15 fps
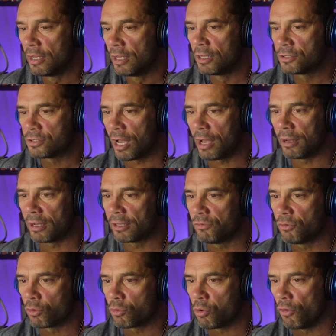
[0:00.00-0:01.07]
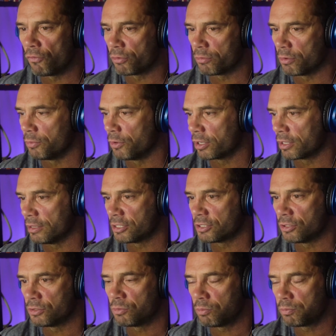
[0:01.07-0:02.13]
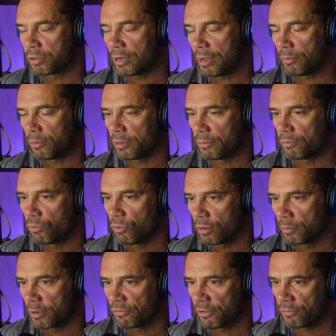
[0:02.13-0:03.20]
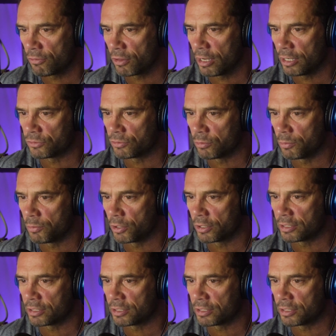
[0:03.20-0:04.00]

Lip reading: So I'll give you a quote from your book, and this is probably one of my favorite lines from your book.